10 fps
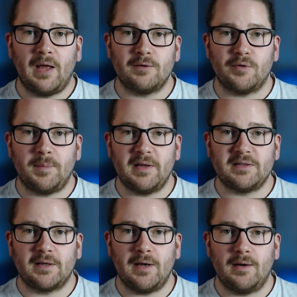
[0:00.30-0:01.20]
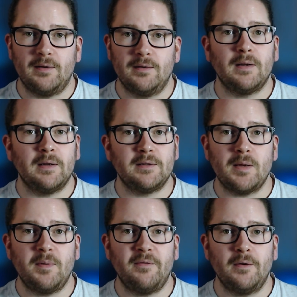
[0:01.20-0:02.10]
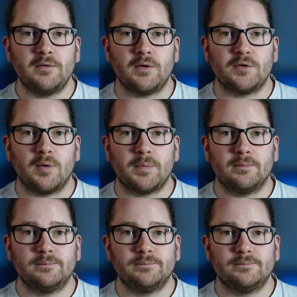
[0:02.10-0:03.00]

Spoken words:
How to replace a colour in Adobe Photoshop.